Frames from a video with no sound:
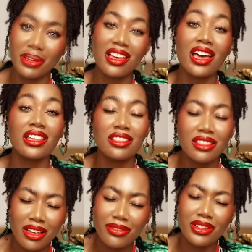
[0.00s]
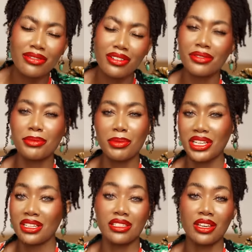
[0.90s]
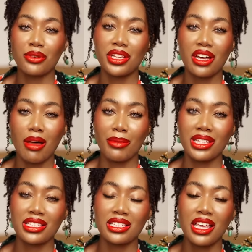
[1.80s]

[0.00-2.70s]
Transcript: I love, love, love speaking to you in the comments.